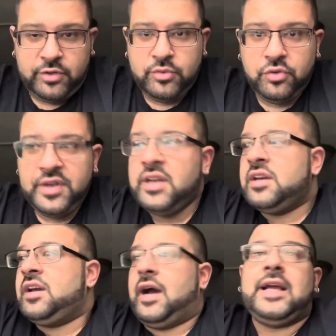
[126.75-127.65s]
movie,
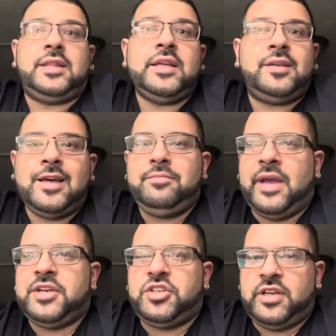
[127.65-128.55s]
I think Dead
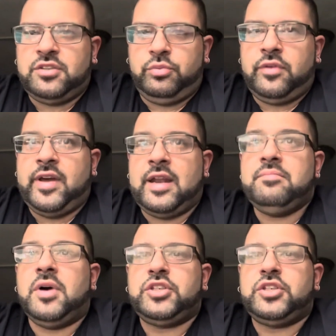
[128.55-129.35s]
Man's Chest would have had a